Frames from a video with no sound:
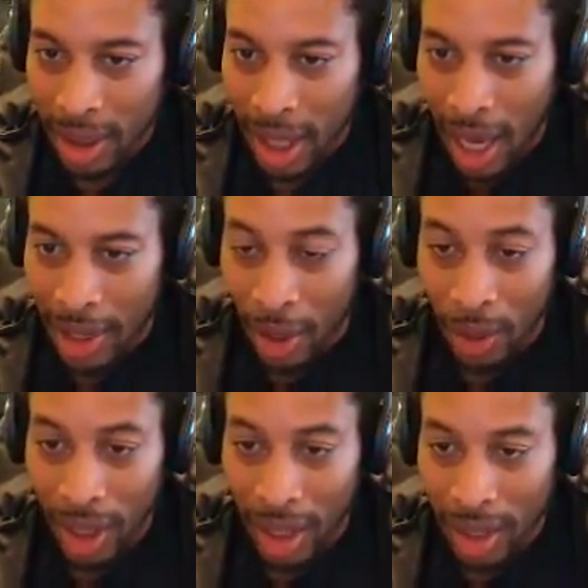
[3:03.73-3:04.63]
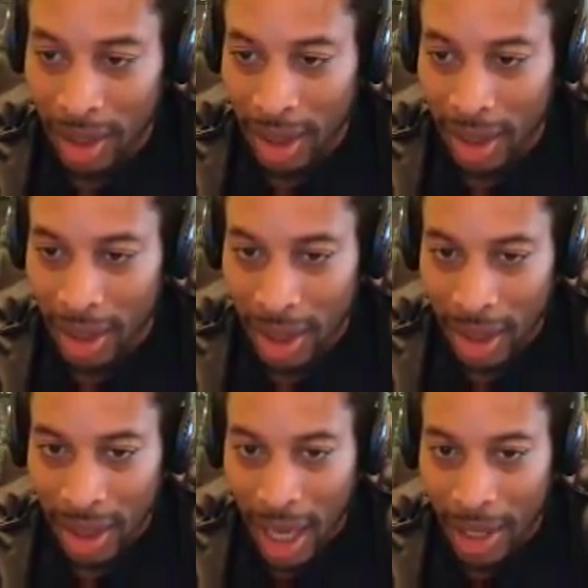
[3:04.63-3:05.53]
I know, somebody dog. was to your
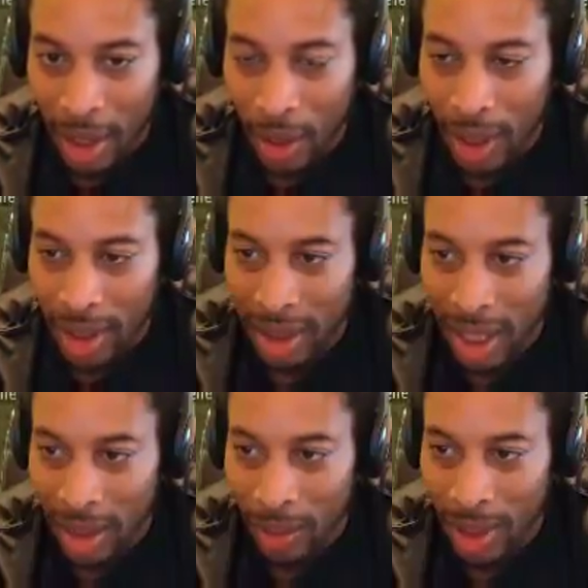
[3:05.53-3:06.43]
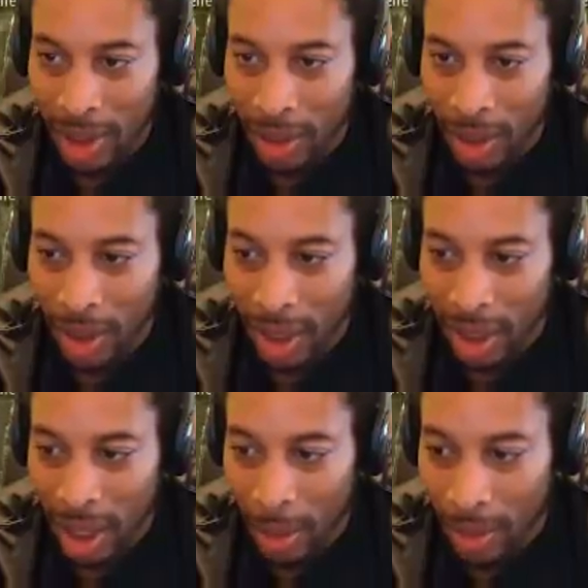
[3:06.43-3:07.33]
left. I know. Ain't shit I could really do. You gotta, though.
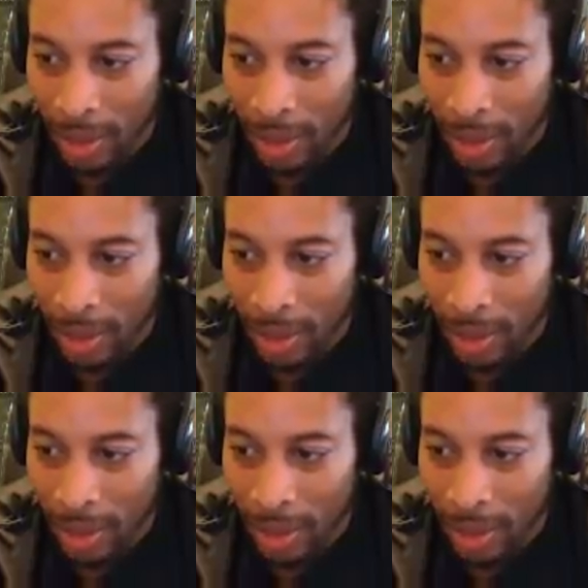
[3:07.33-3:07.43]
you gotta I'm... search